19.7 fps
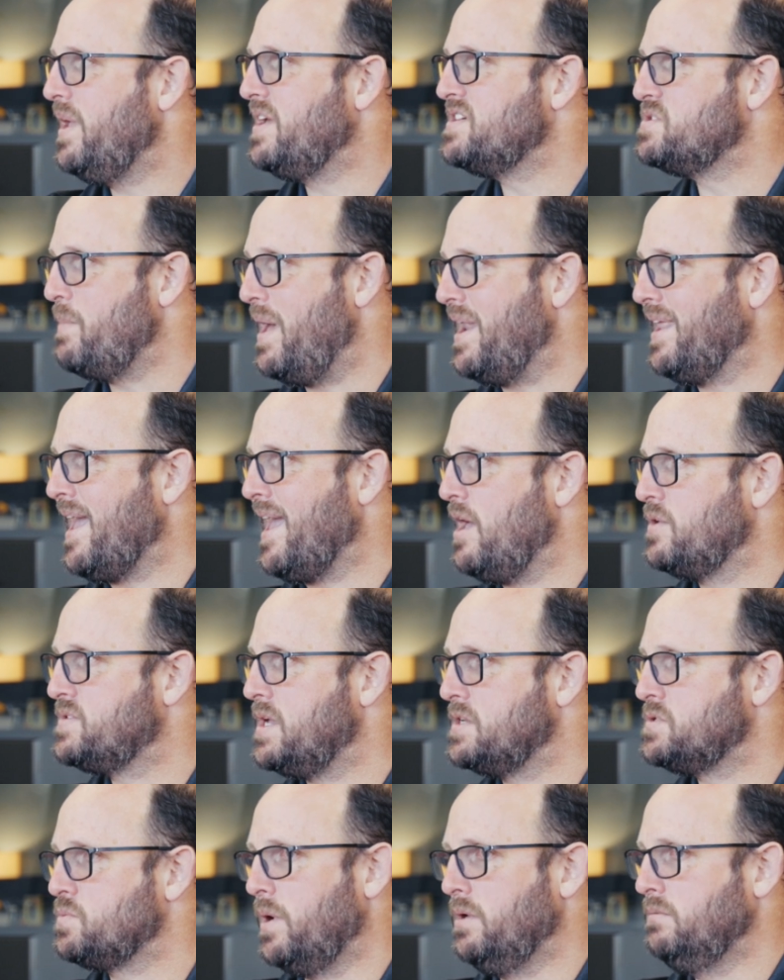Because Medi-Cal
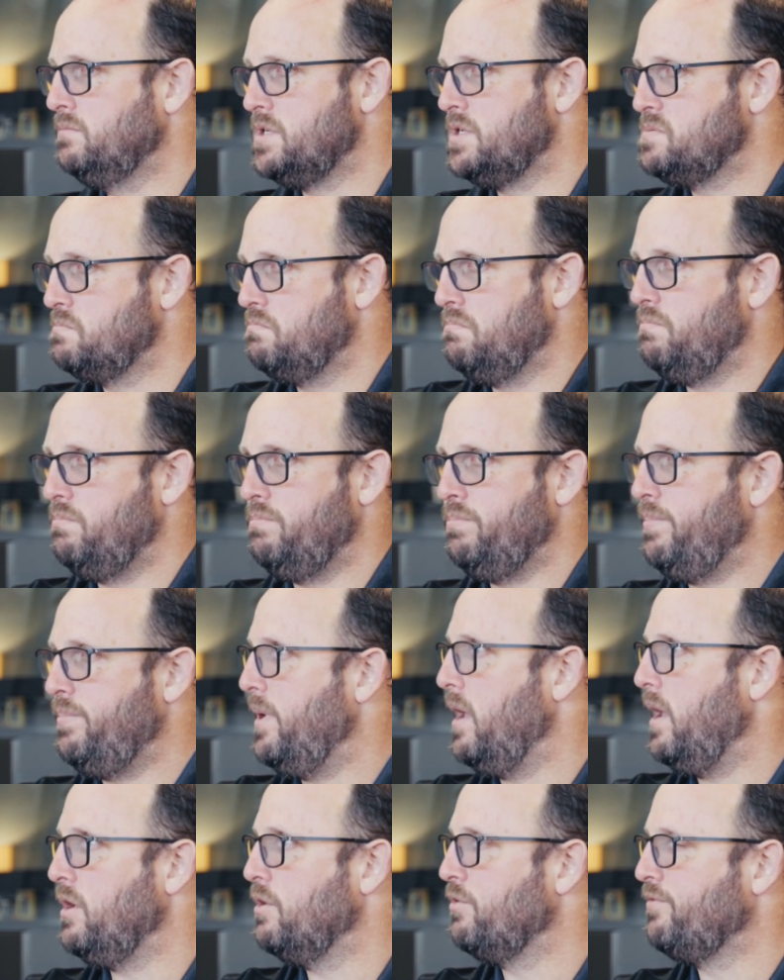says, well, just
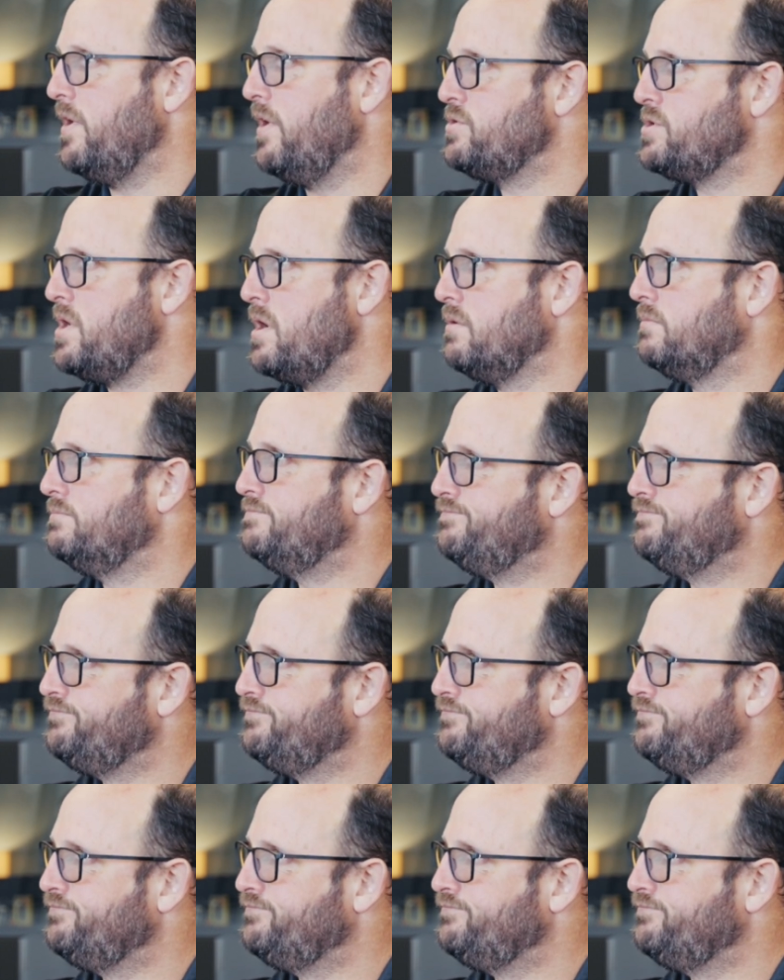pay your fair share.